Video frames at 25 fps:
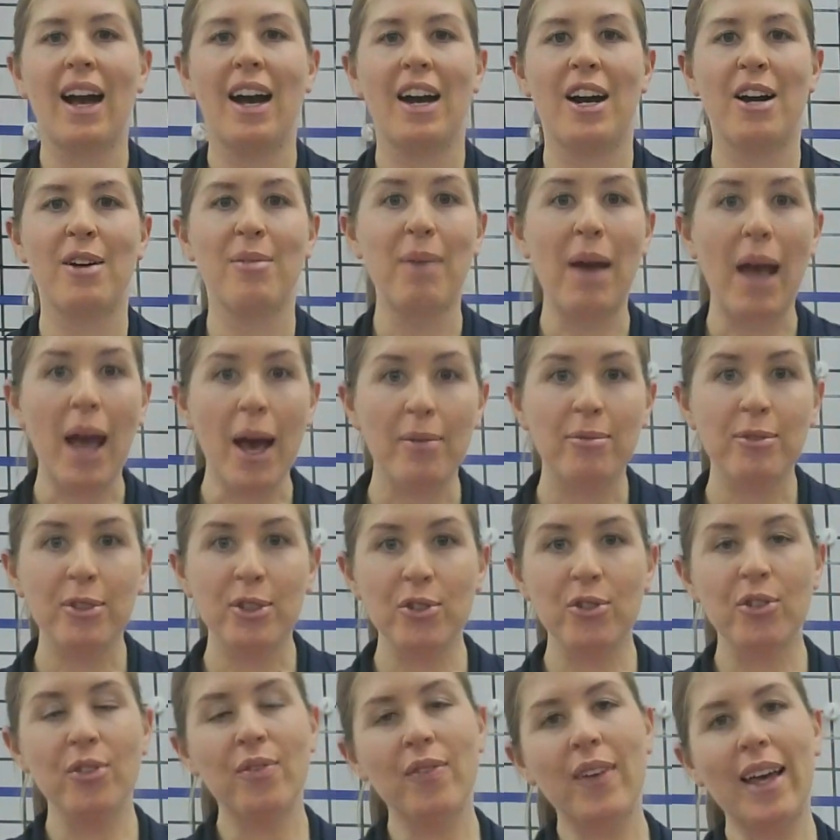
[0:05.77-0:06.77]

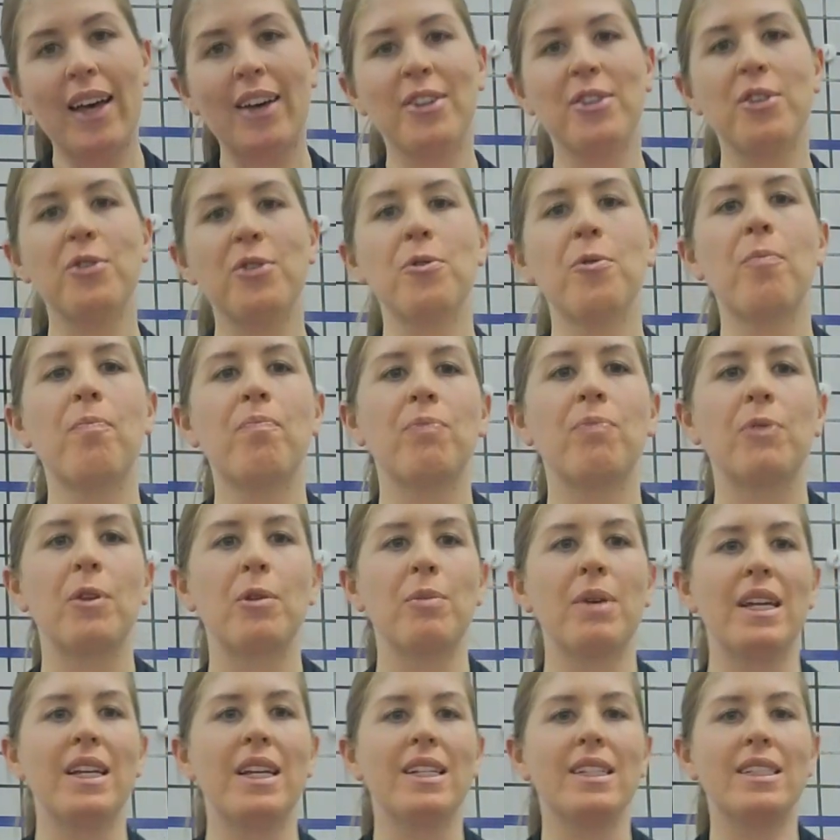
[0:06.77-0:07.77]
Absolute value
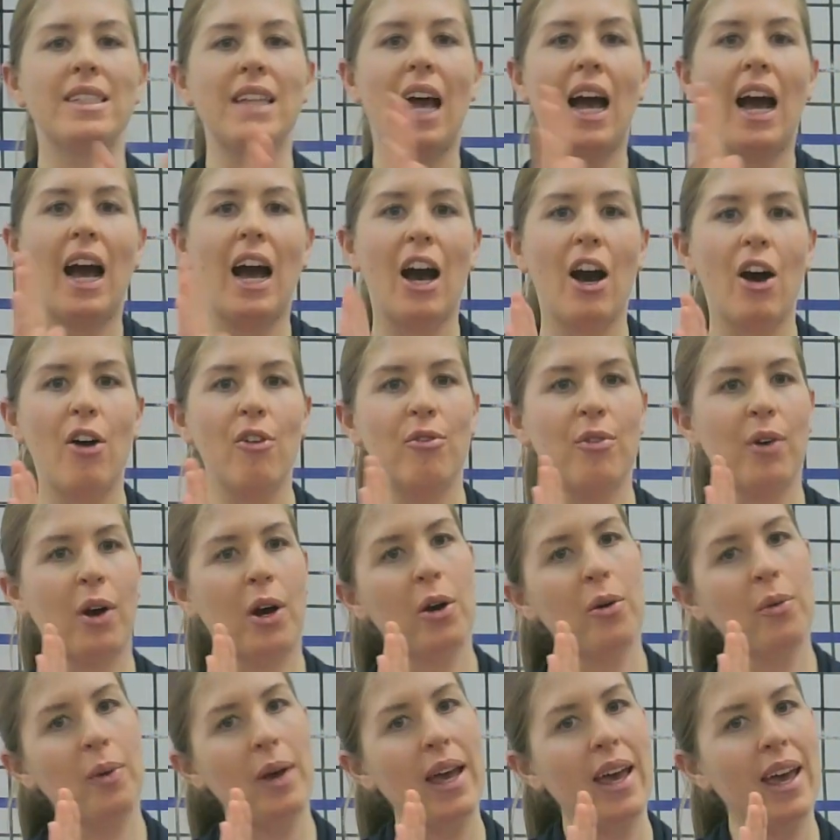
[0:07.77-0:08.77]
means how
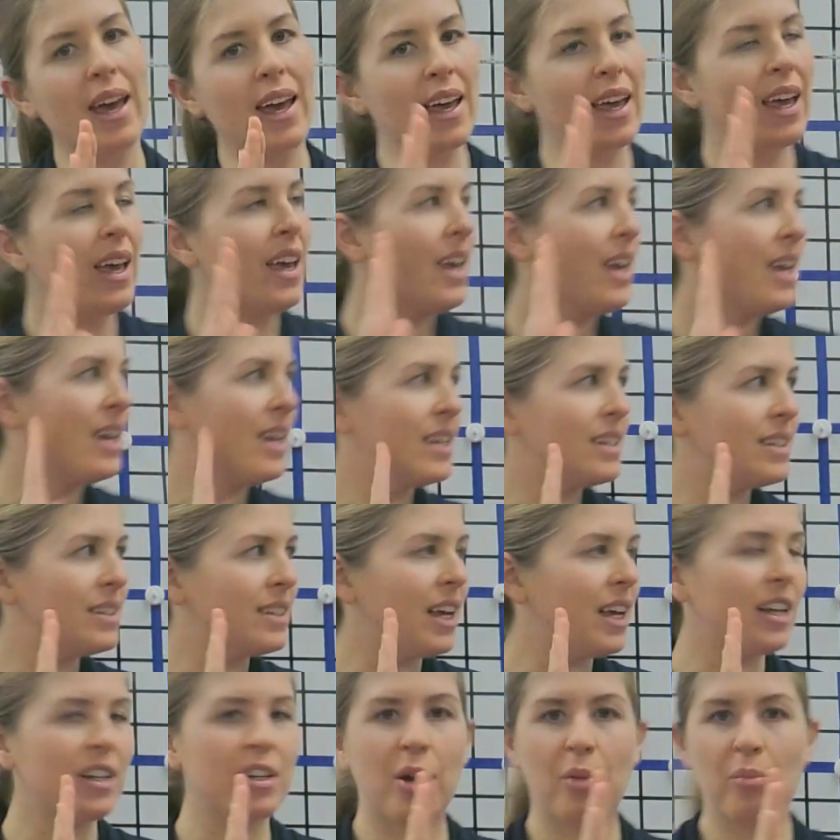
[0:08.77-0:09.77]
far away
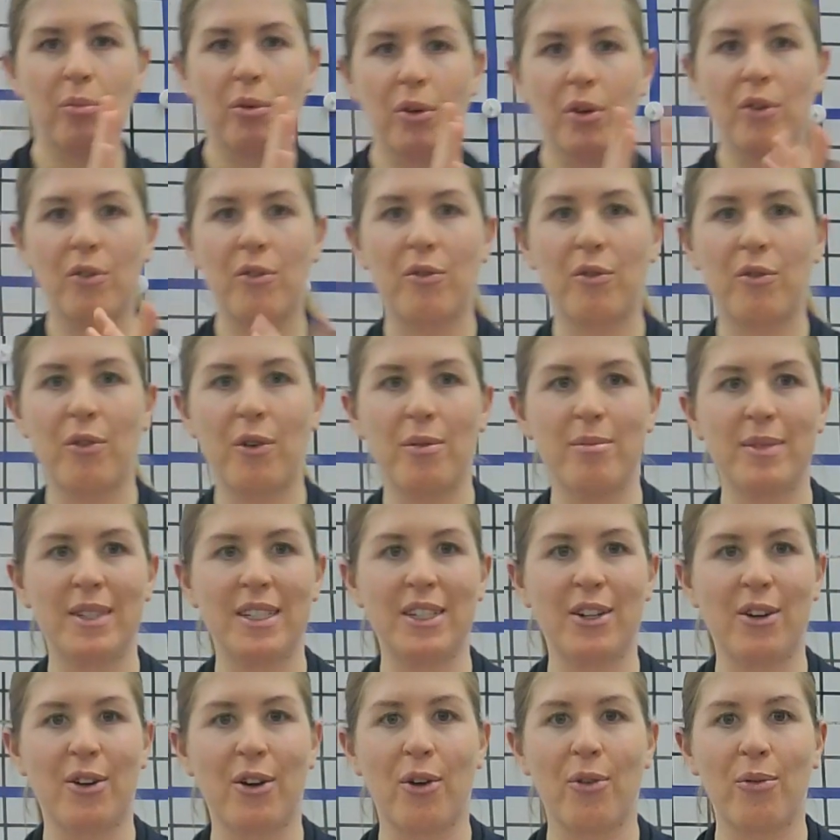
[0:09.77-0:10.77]
is that number
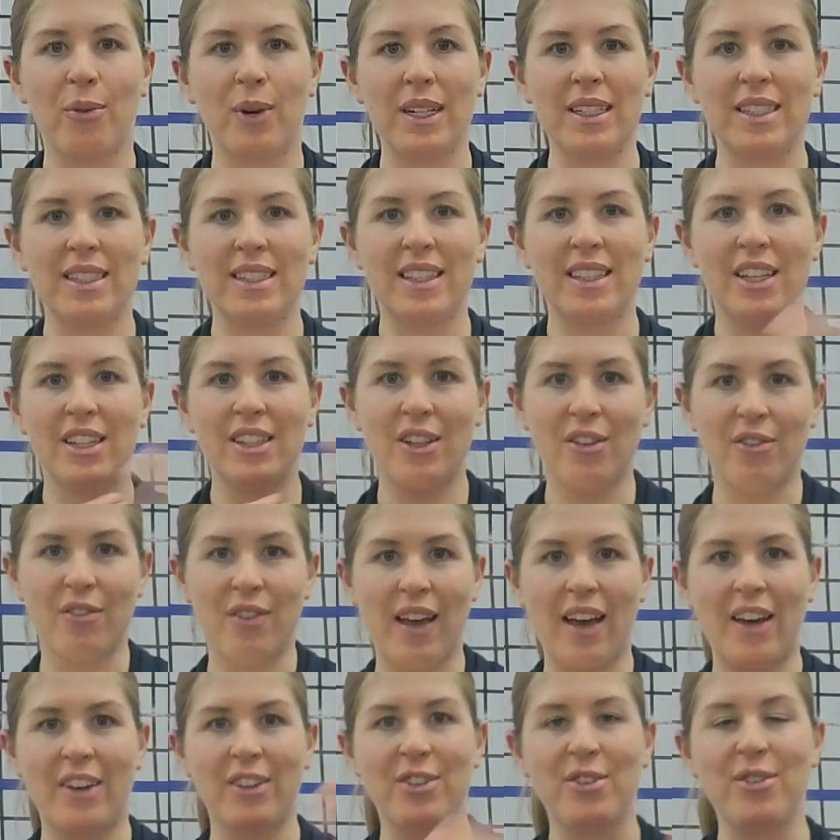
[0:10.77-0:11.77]
from zero? What's
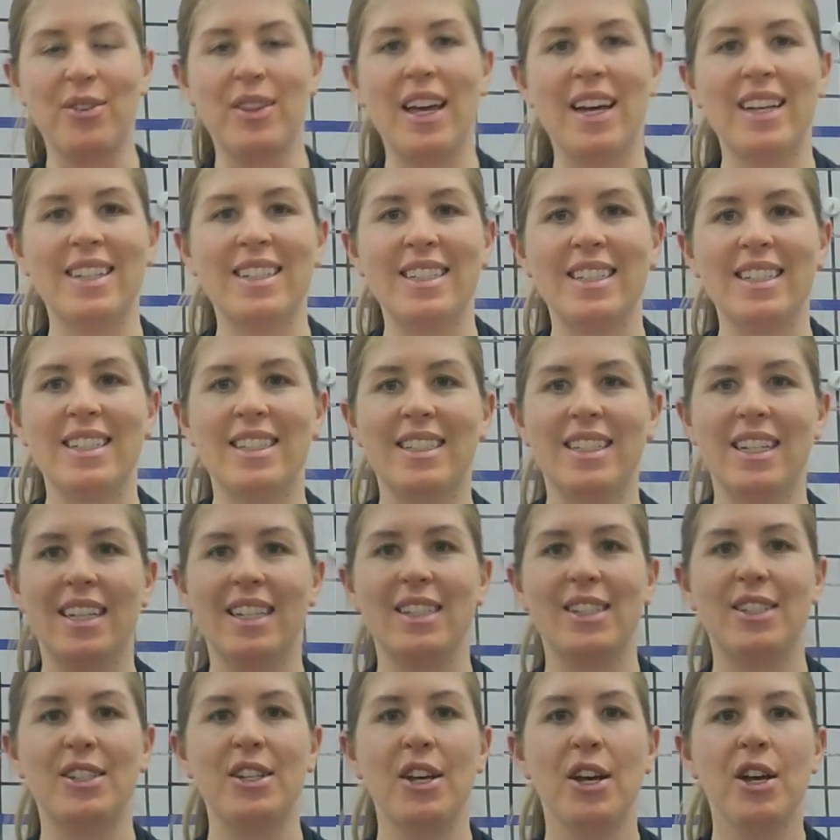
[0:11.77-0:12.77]
the value, that
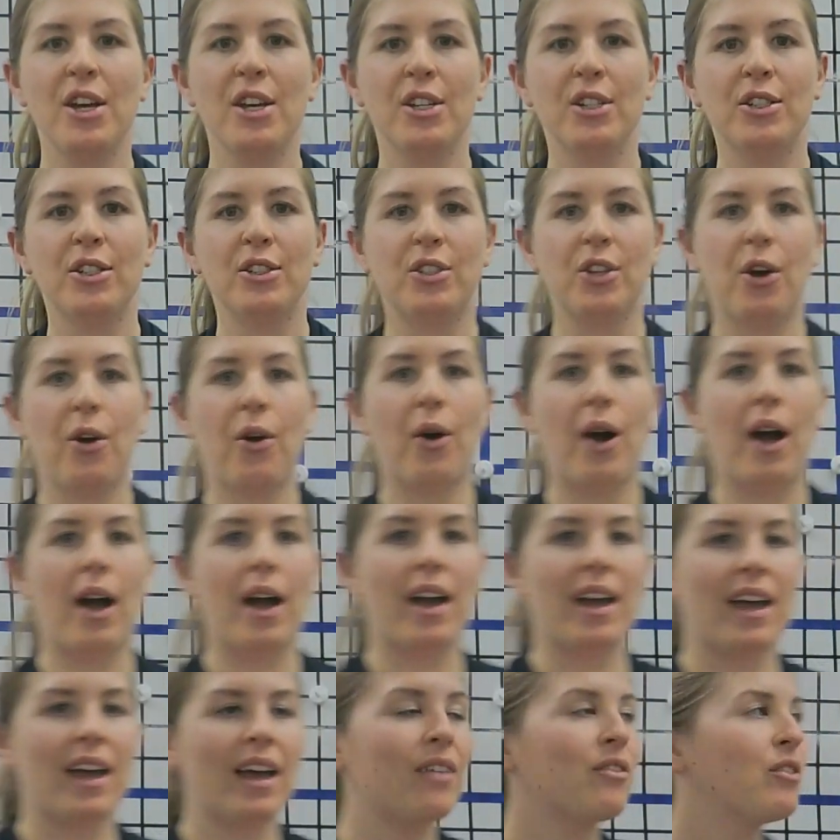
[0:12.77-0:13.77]
distance? So
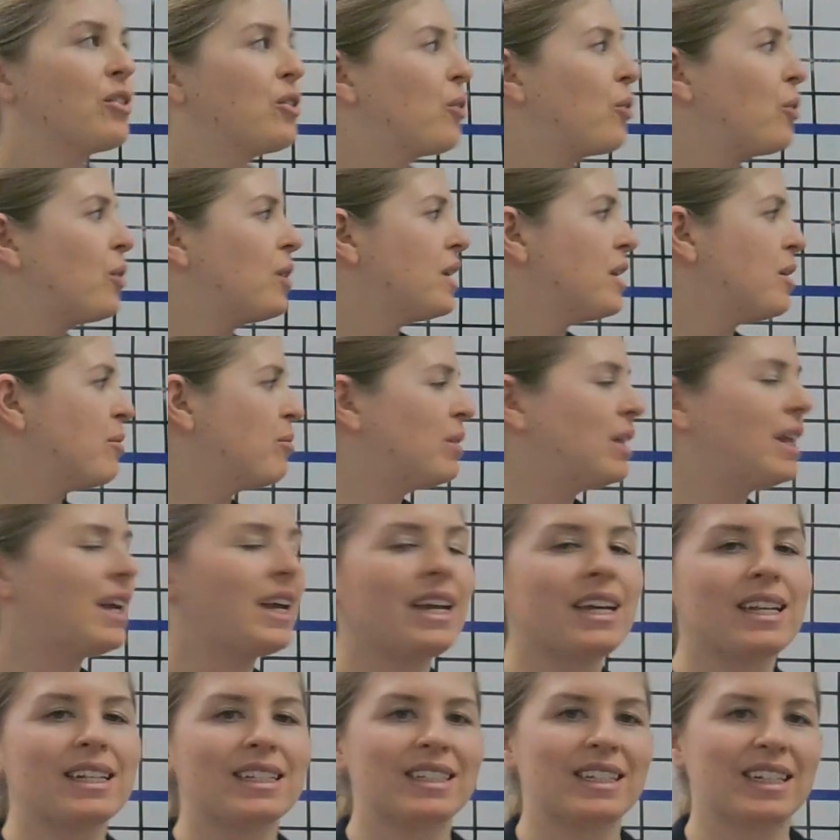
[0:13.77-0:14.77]
I have a coordinate
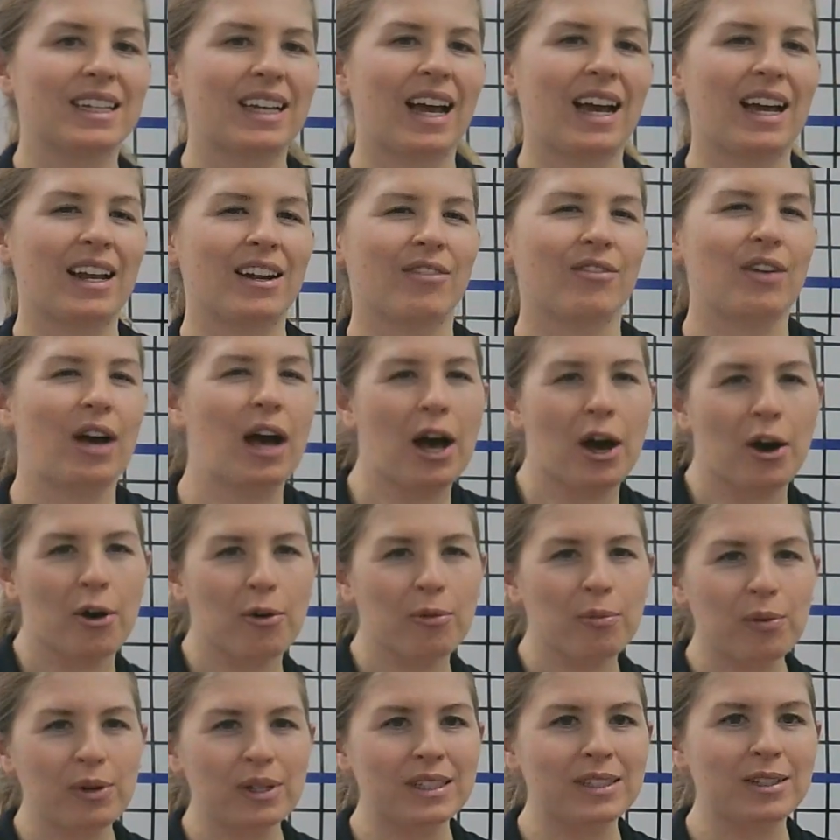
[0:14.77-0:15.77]
plane to kind of
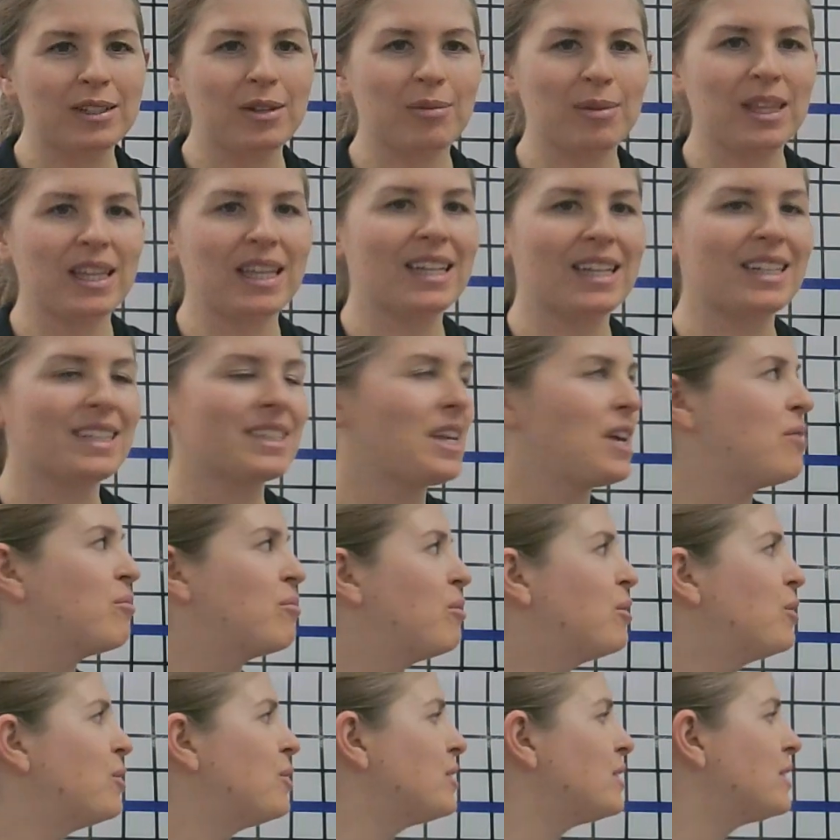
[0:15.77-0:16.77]
help with some of the
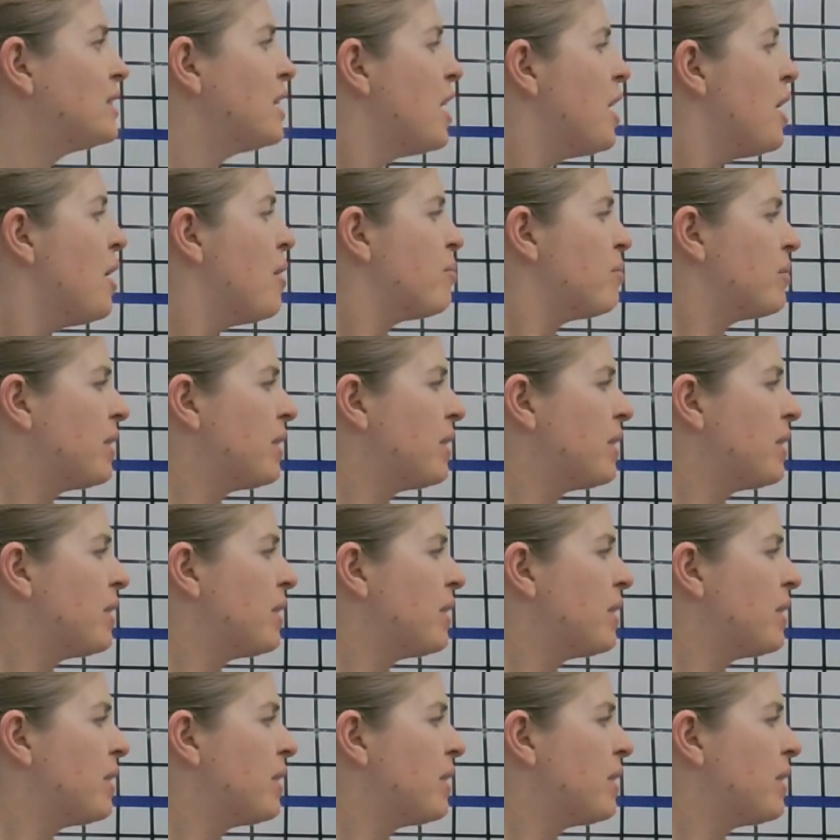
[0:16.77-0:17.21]
examples.